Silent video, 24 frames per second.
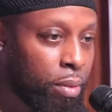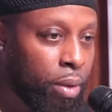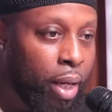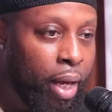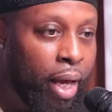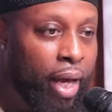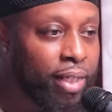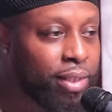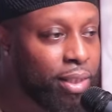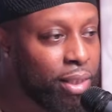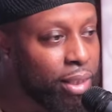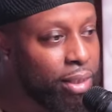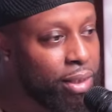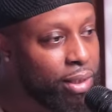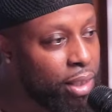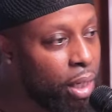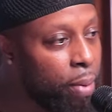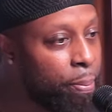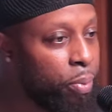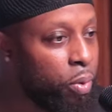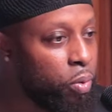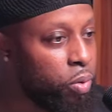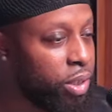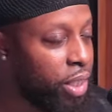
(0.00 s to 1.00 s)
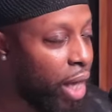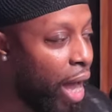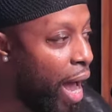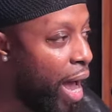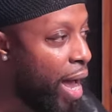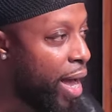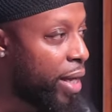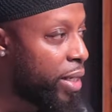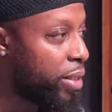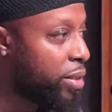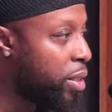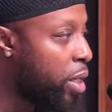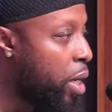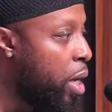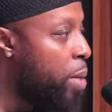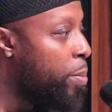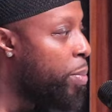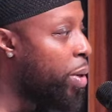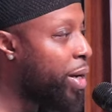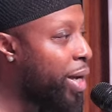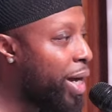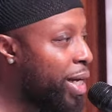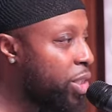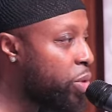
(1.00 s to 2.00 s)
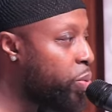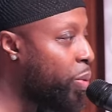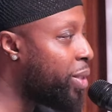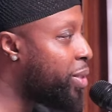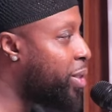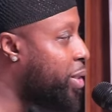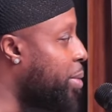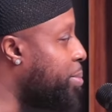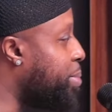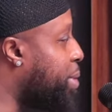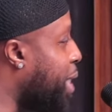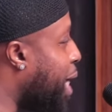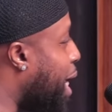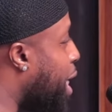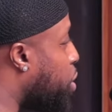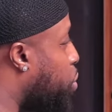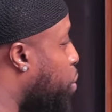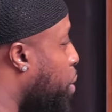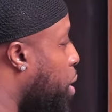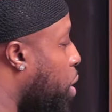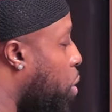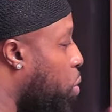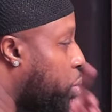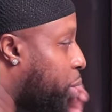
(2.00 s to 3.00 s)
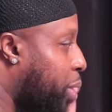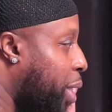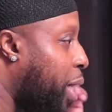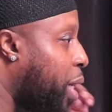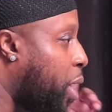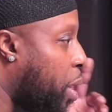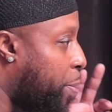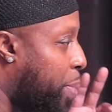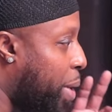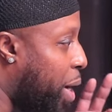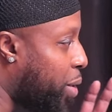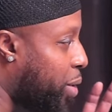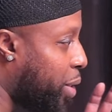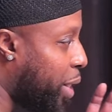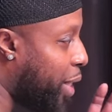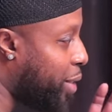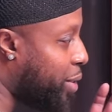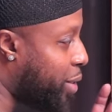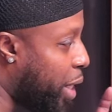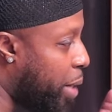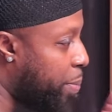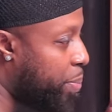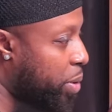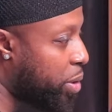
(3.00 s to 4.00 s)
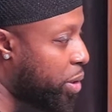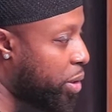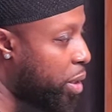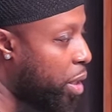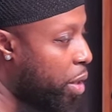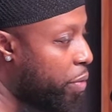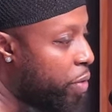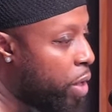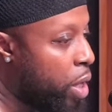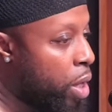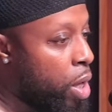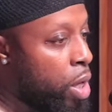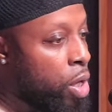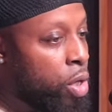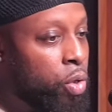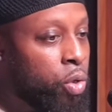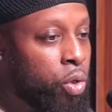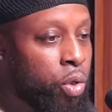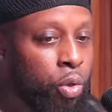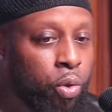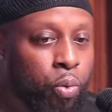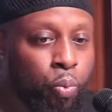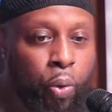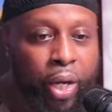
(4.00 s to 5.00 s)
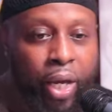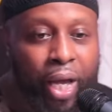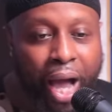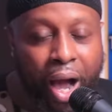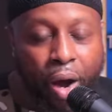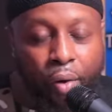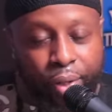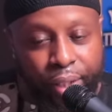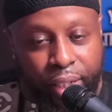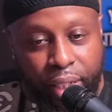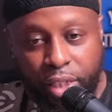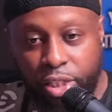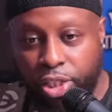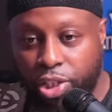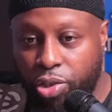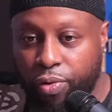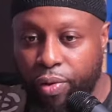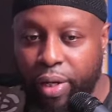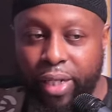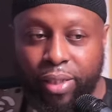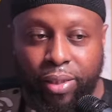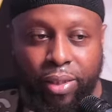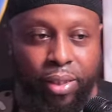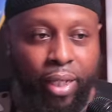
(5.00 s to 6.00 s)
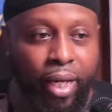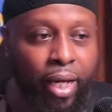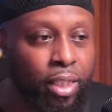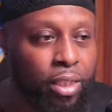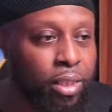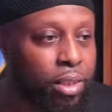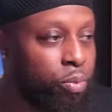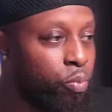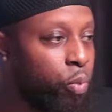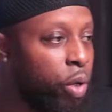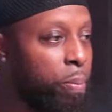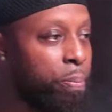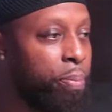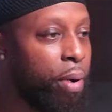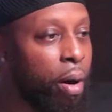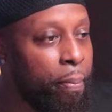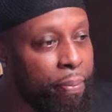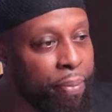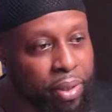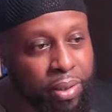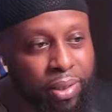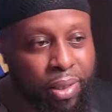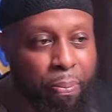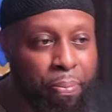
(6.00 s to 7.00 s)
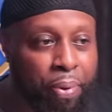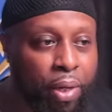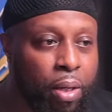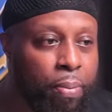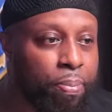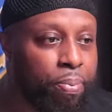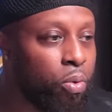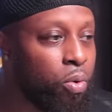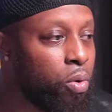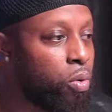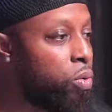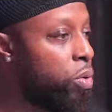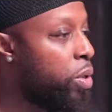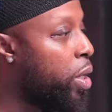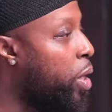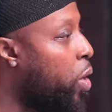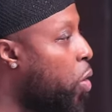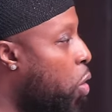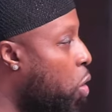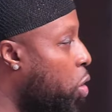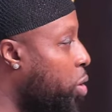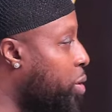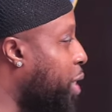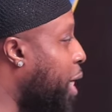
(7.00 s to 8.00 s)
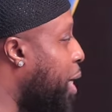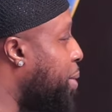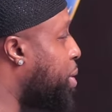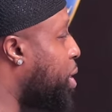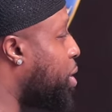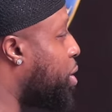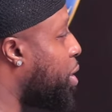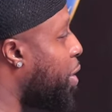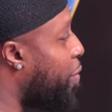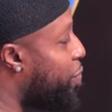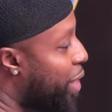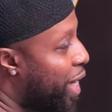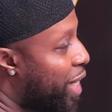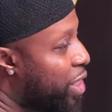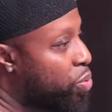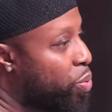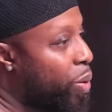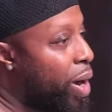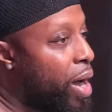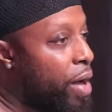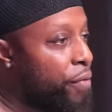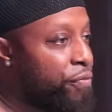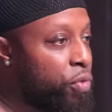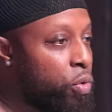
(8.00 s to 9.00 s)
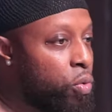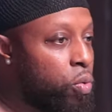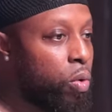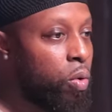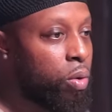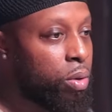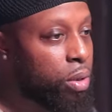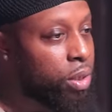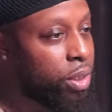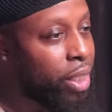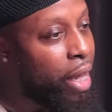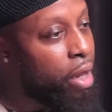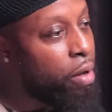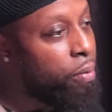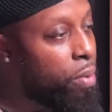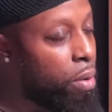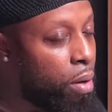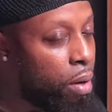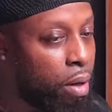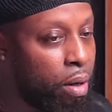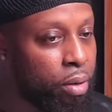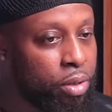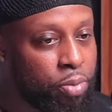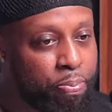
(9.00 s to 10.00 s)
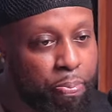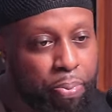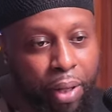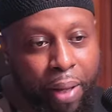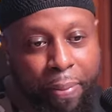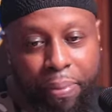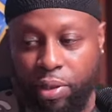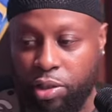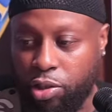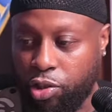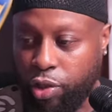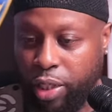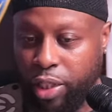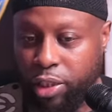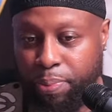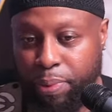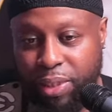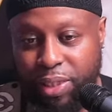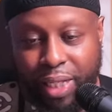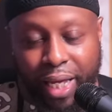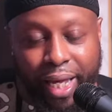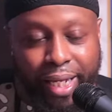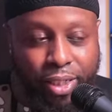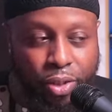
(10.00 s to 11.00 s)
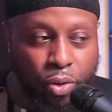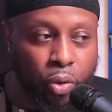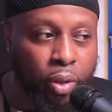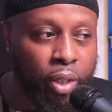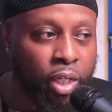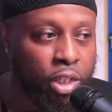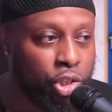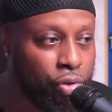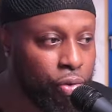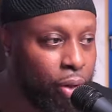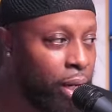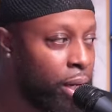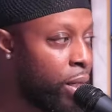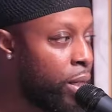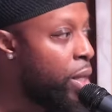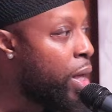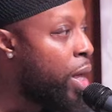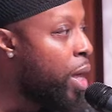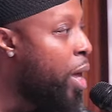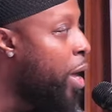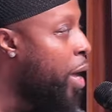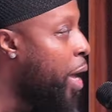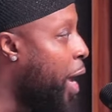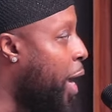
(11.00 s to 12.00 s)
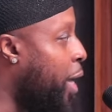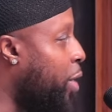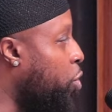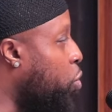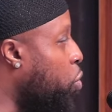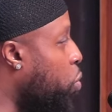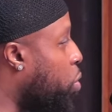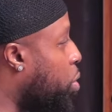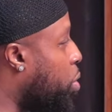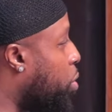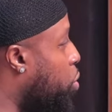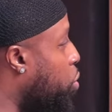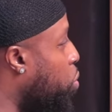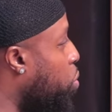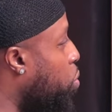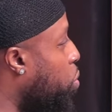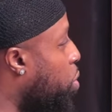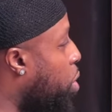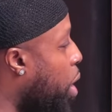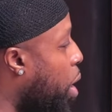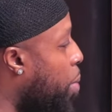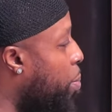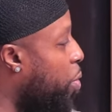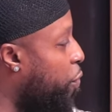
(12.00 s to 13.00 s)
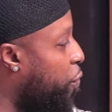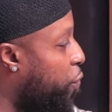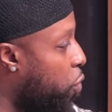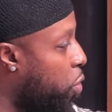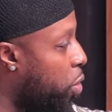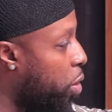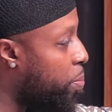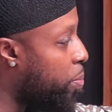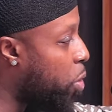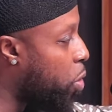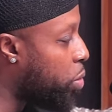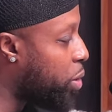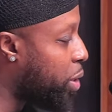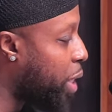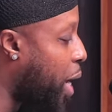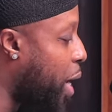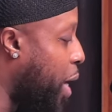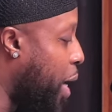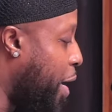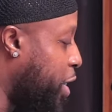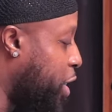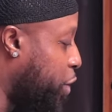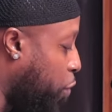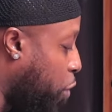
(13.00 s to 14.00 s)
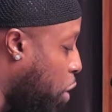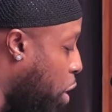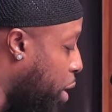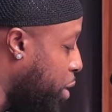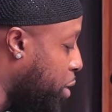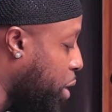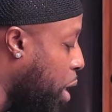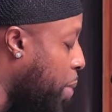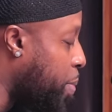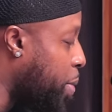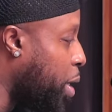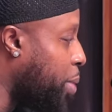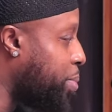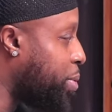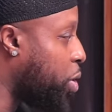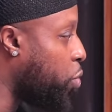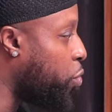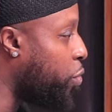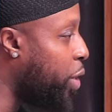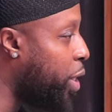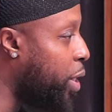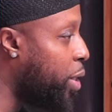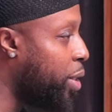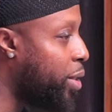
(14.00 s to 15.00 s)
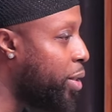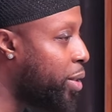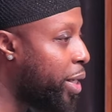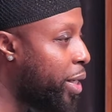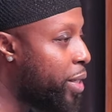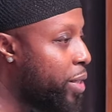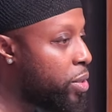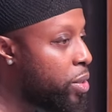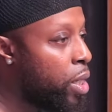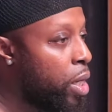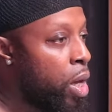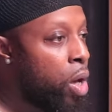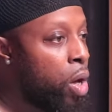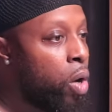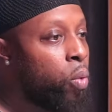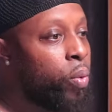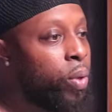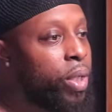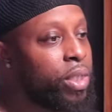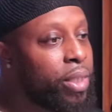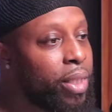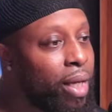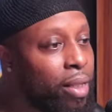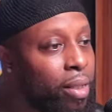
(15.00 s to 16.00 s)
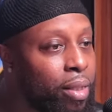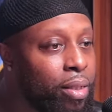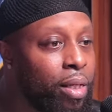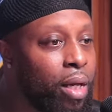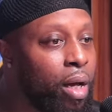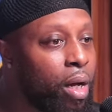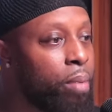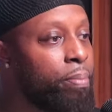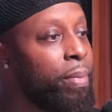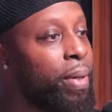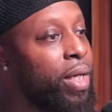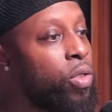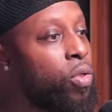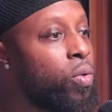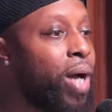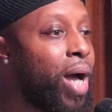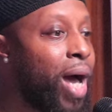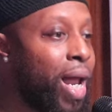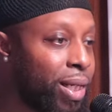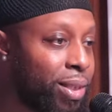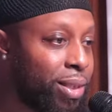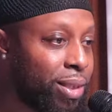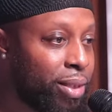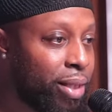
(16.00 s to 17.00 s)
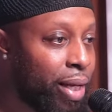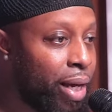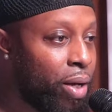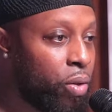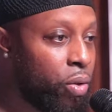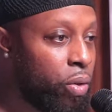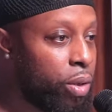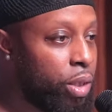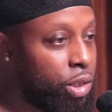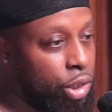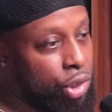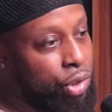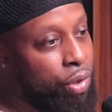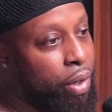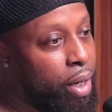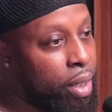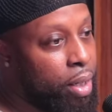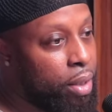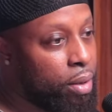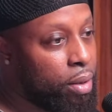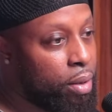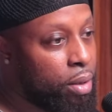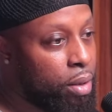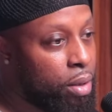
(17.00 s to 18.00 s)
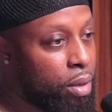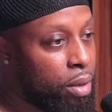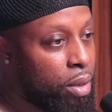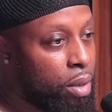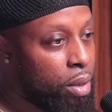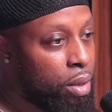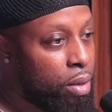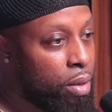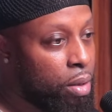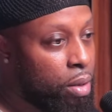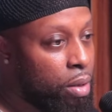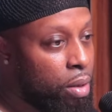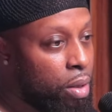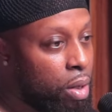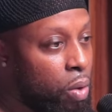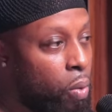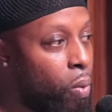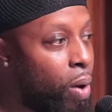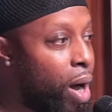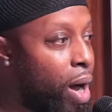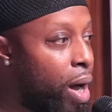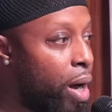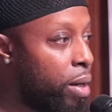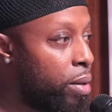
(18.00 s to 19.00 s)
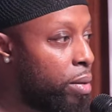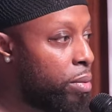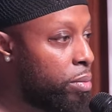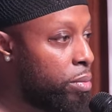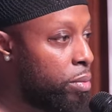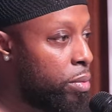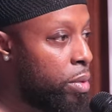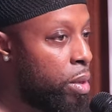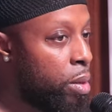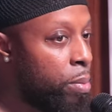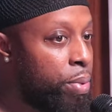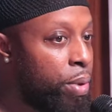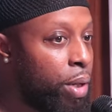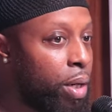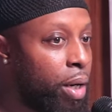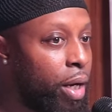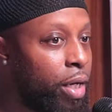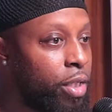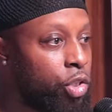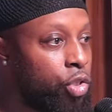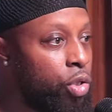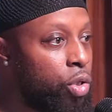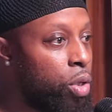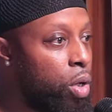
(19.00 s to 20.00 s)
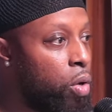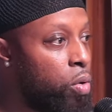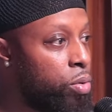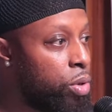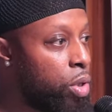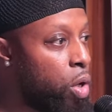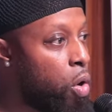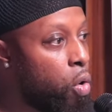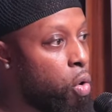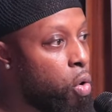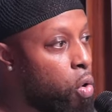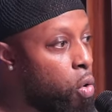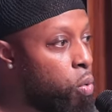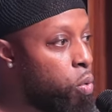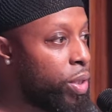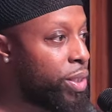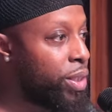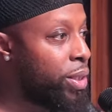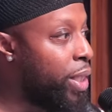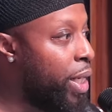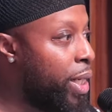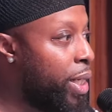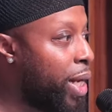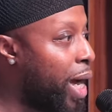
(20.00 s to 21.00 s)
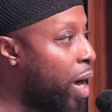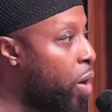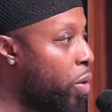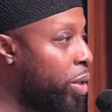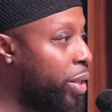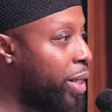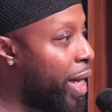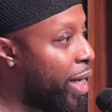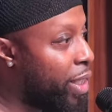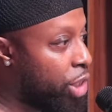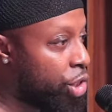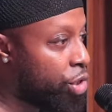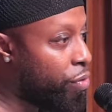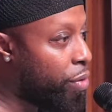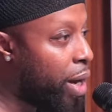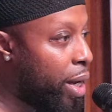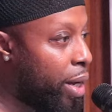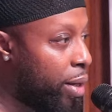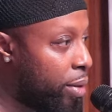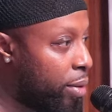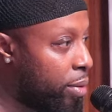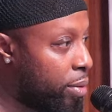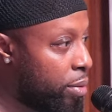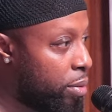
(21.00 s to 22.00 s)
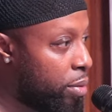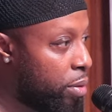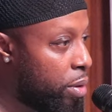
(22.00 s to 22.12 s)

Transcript: It's a simple task. But guess what? Sometimes we don't think about that type of stuff we out in these streets, things we bump into people, all types of stuff. That's why if you take uh, public transportation on the train and you you come before the Most High as far as coming up to read and things, we tell a young man you got to stand on the train. Why? Because you don't know who was needed on that train.